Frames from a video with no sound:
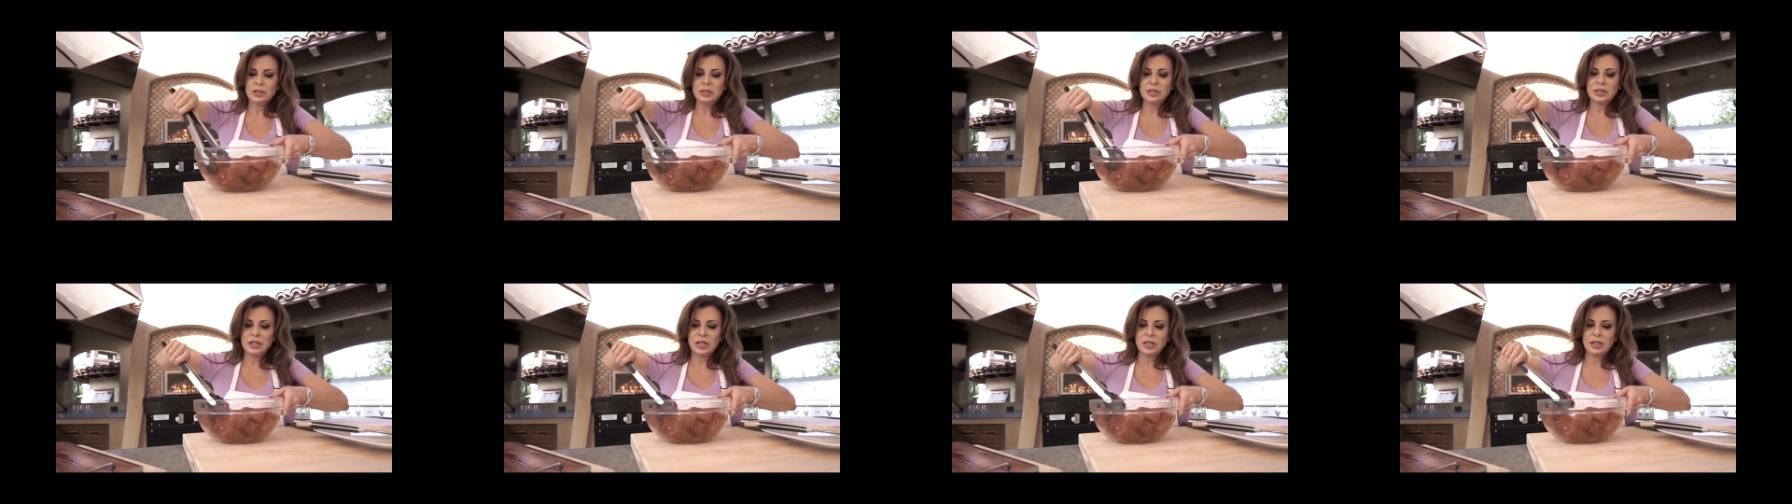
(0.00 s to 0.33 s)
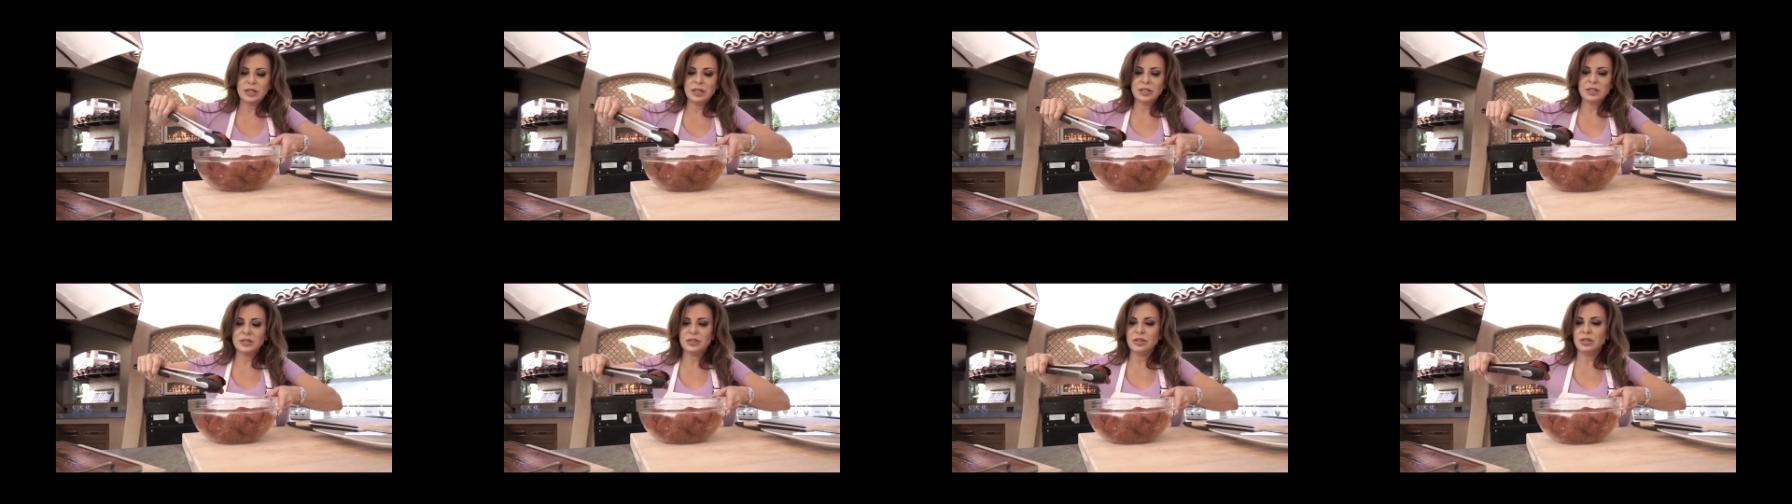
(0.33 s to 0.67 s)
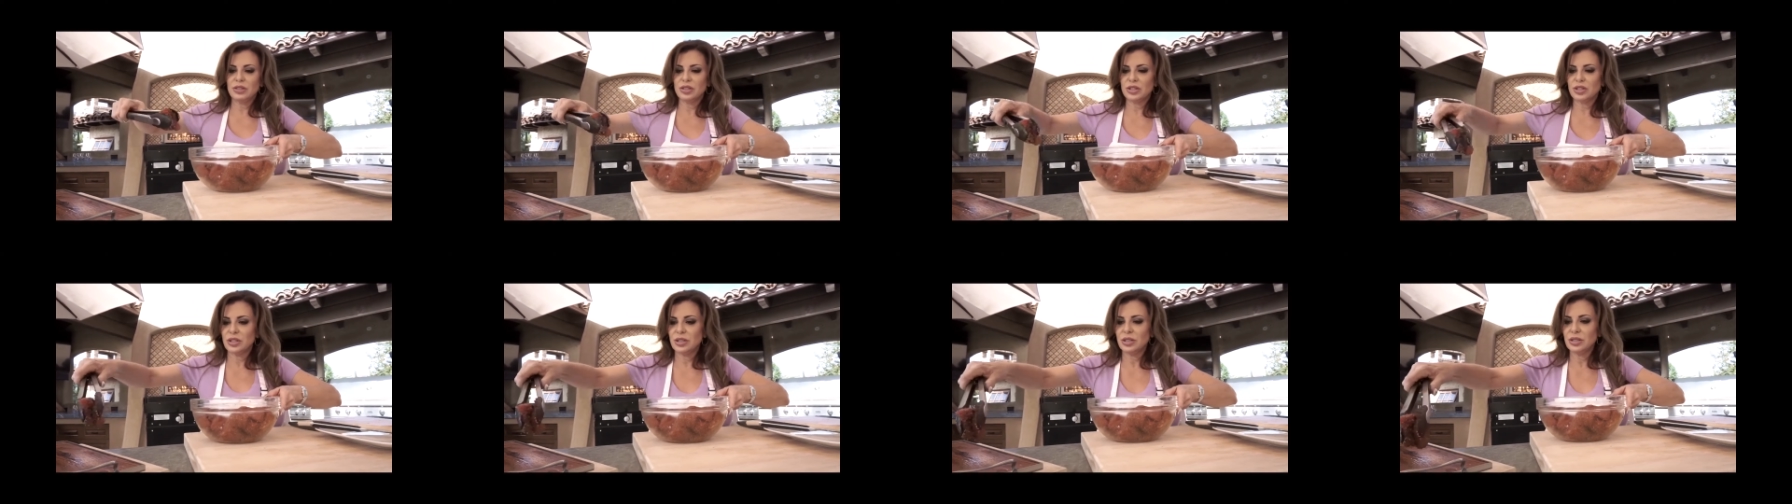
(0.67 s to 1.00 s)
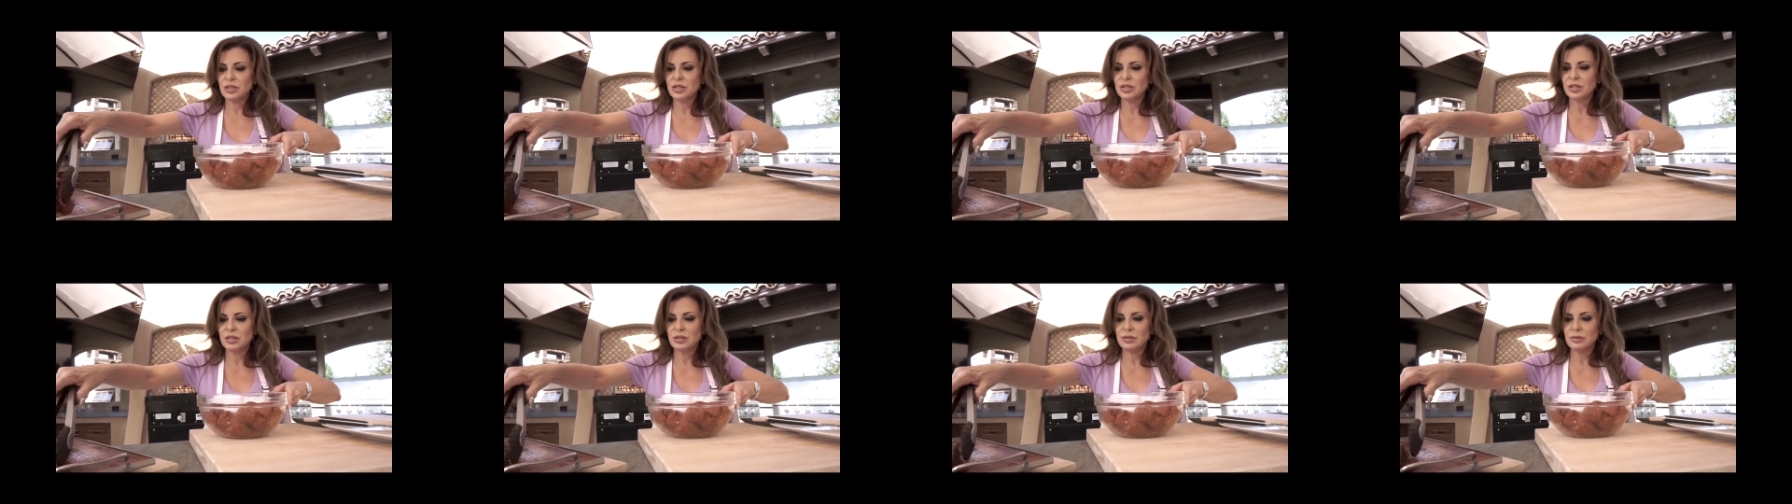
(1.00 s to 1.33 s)
is take these little
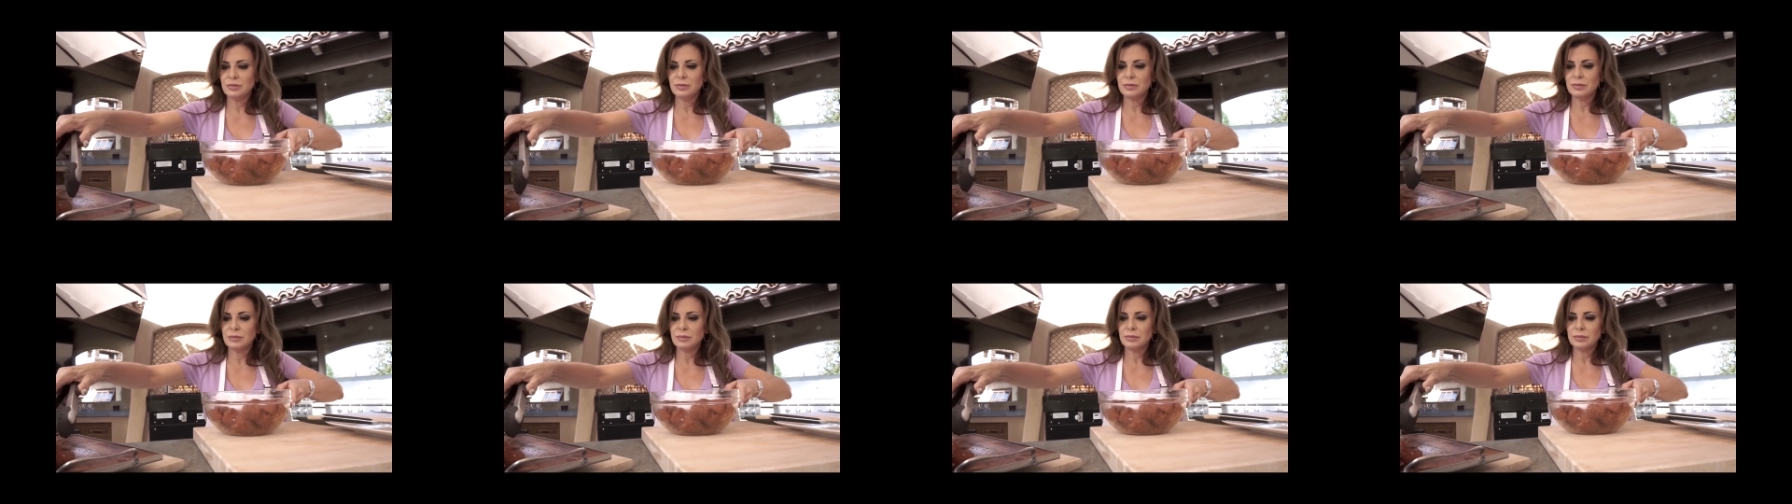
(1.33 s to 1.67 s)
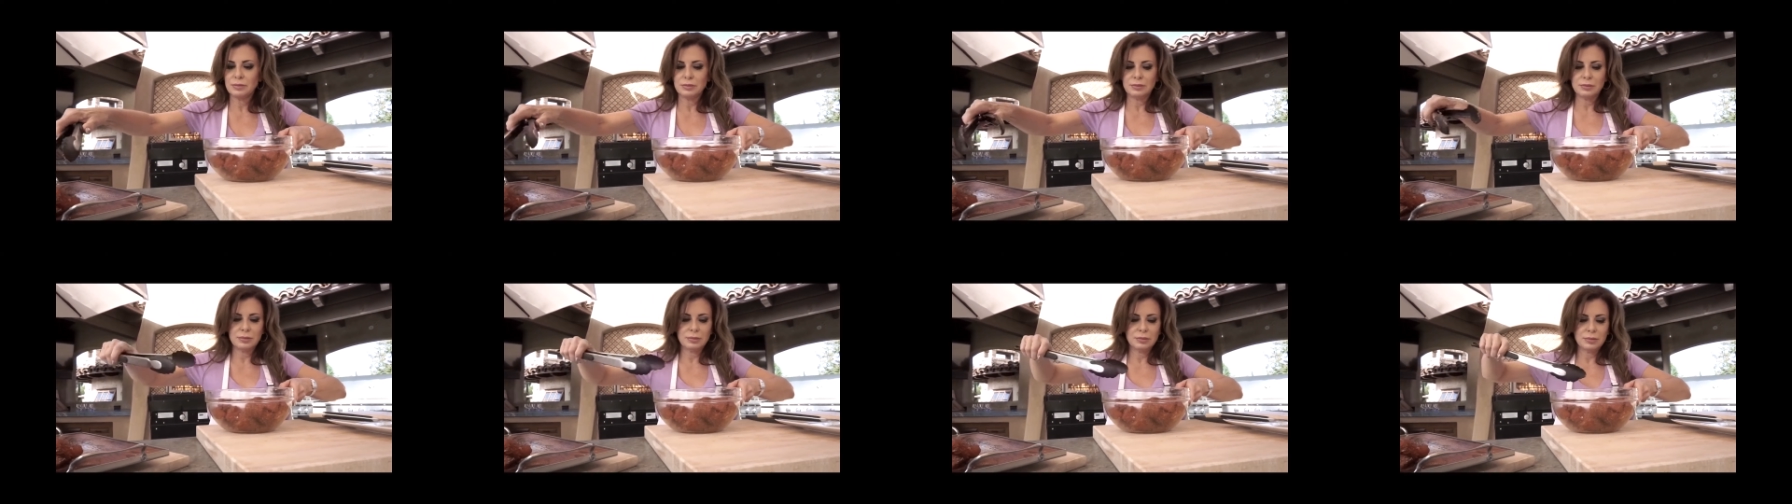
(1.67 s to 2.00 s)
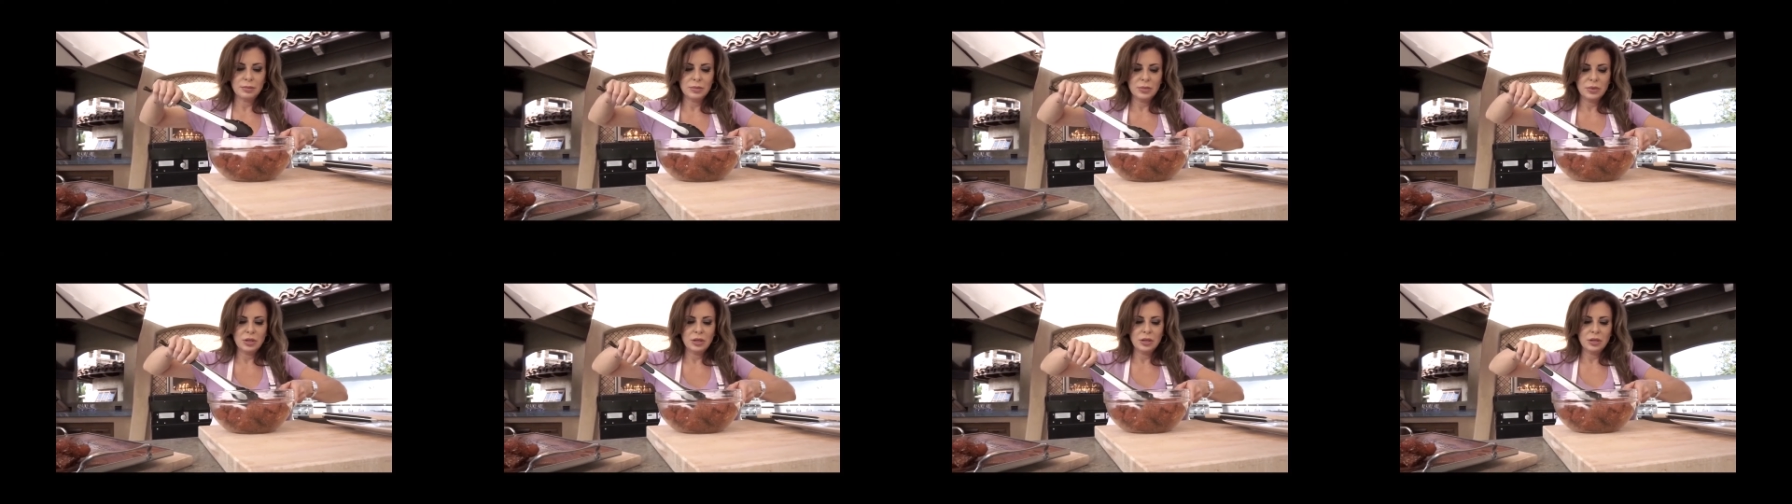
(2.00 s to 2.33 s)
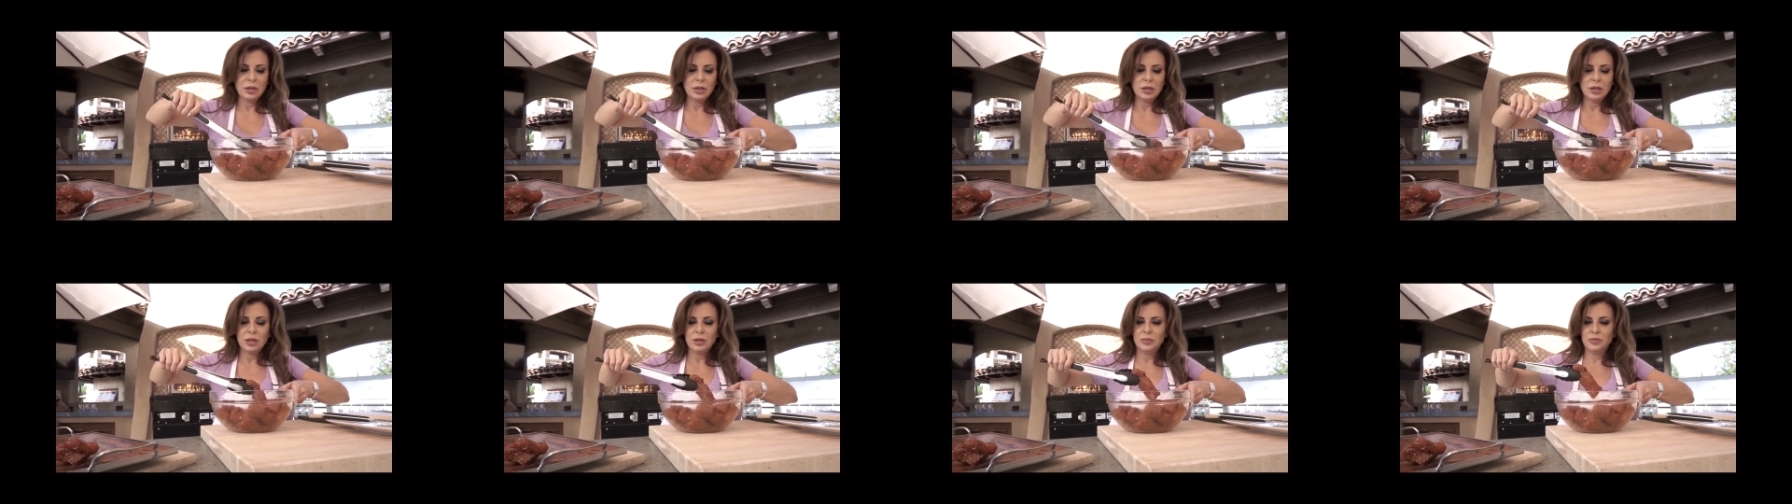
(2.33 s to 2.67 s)
chunks
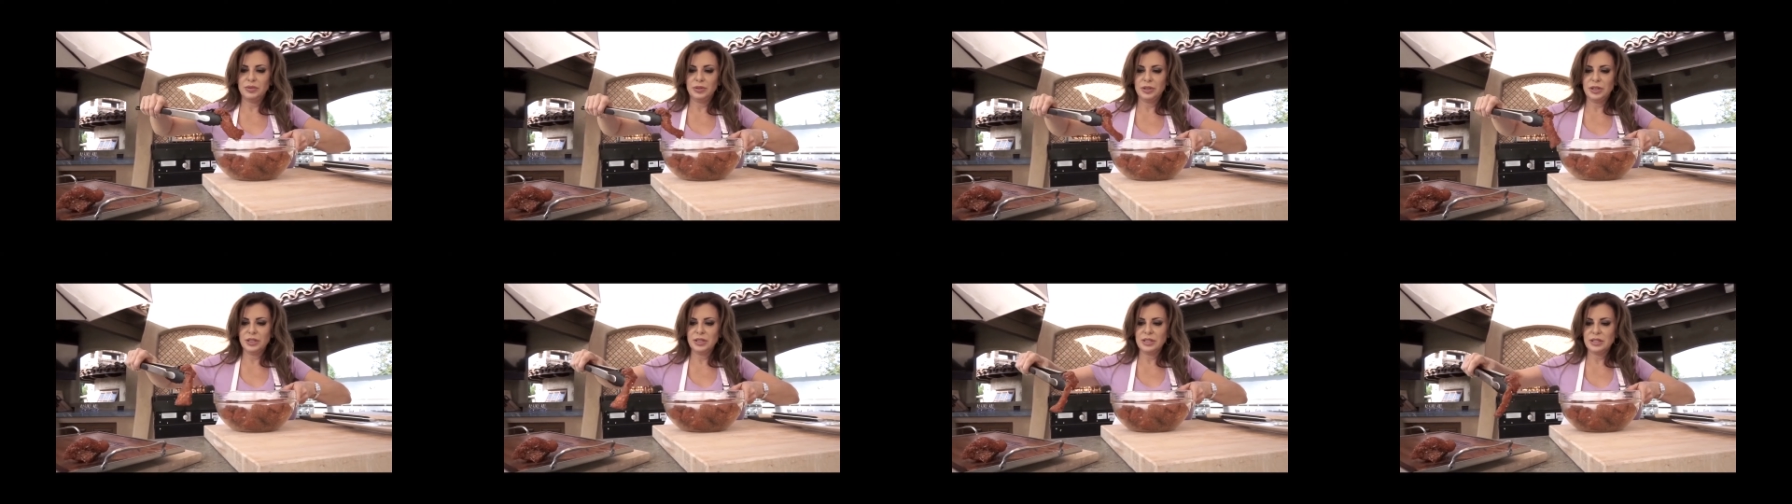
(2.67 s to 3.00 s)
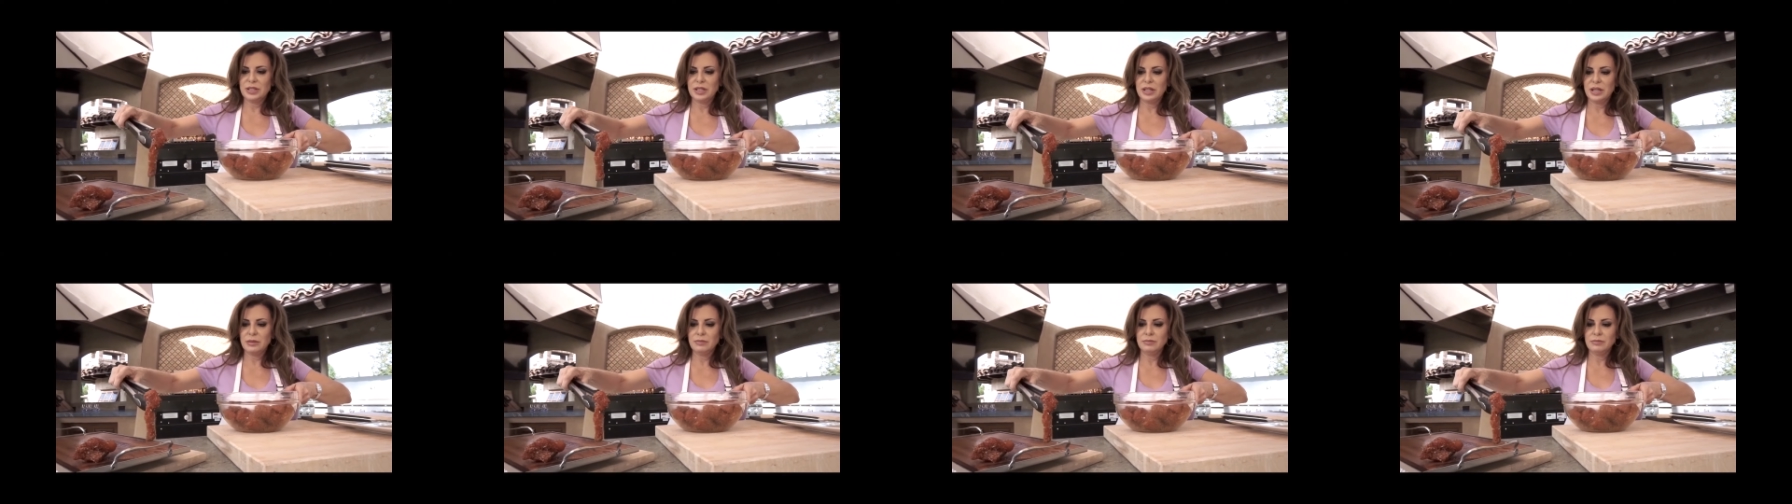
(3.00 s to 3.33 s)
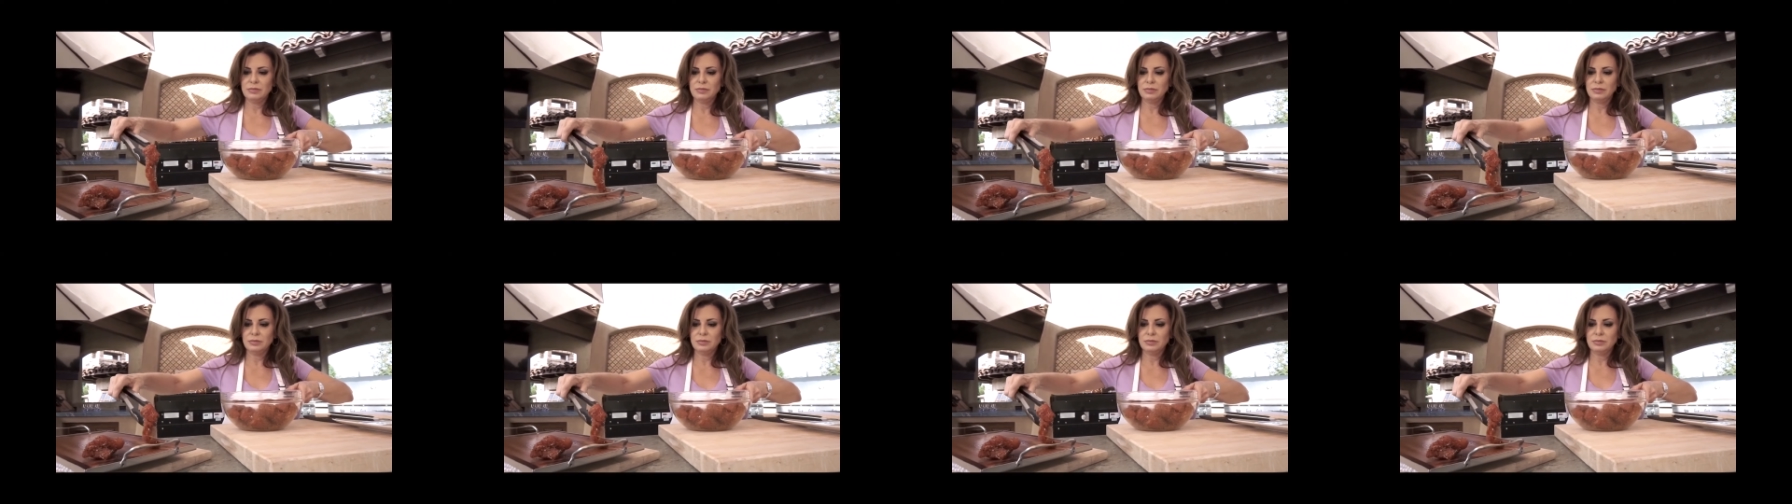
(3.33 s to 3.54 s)
and place them